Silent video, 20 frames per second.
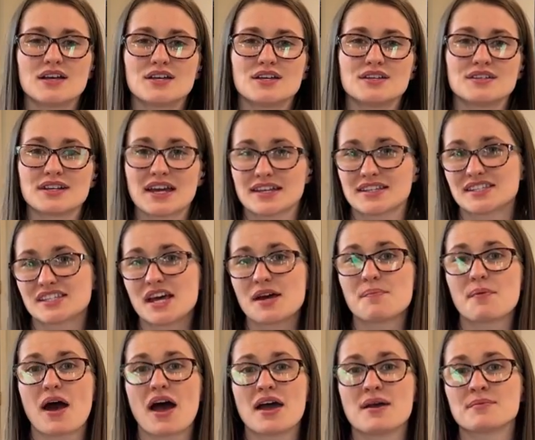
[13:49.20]
Next
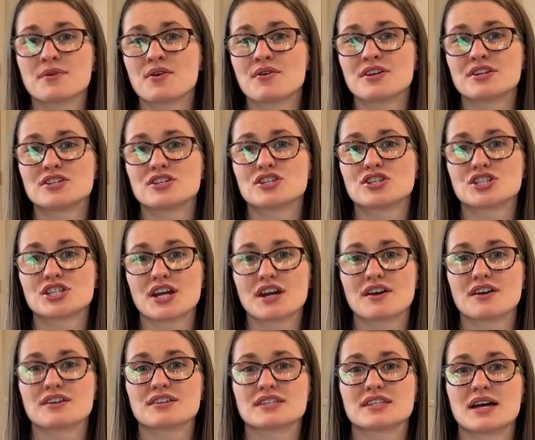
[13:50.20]
up, I'm going to
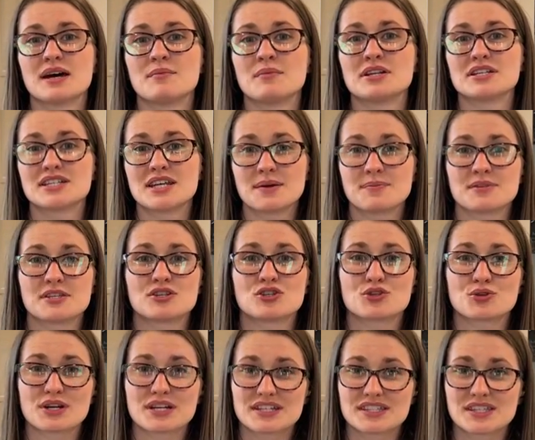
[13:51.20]
share some tips and
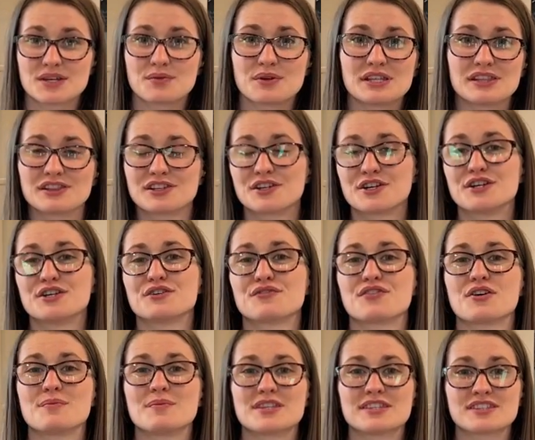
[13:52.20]
tricks that we learned
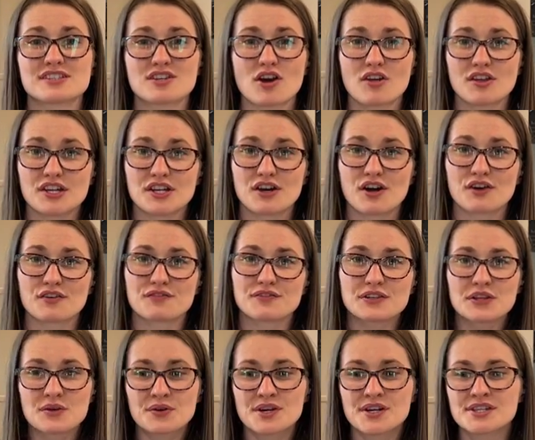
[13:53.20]
from installing our
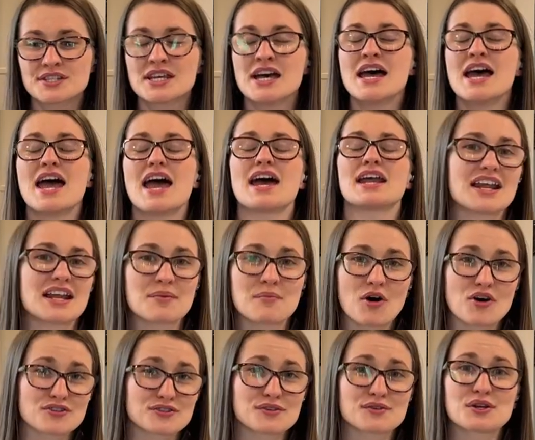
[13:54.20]
floors. And I'm
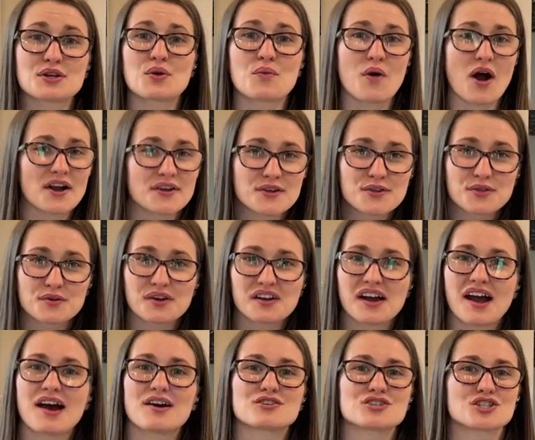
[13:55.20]
also gonna walk you through our
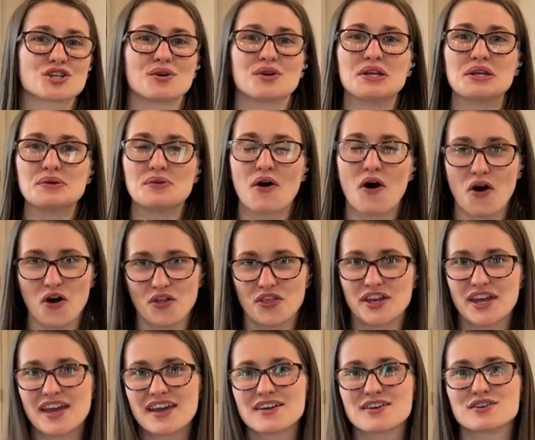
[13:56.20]
house showing you all the
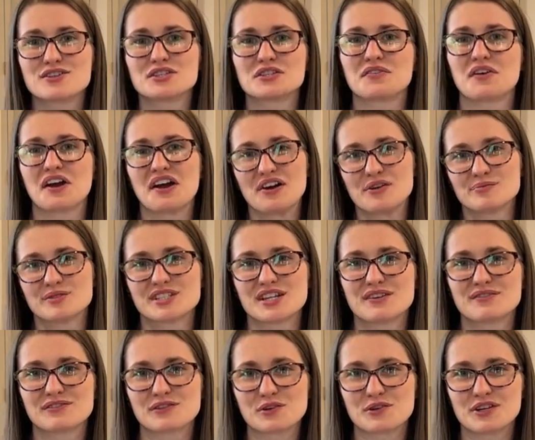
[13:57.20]
angles of our
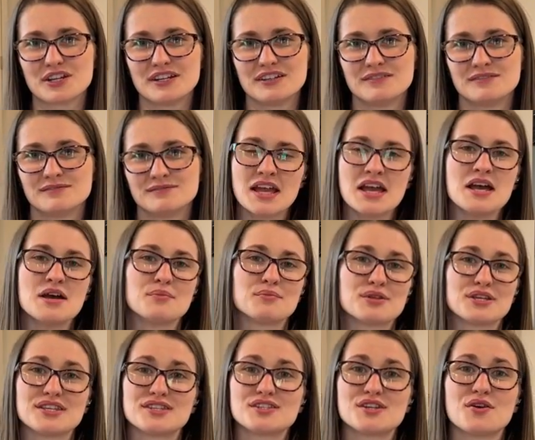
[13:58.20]
Elmstead flooring.
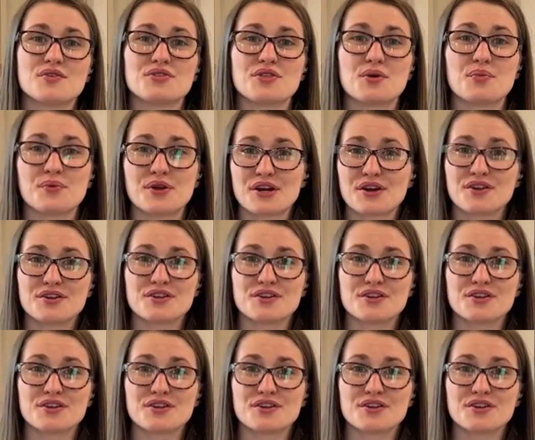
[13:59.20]
Please note that we are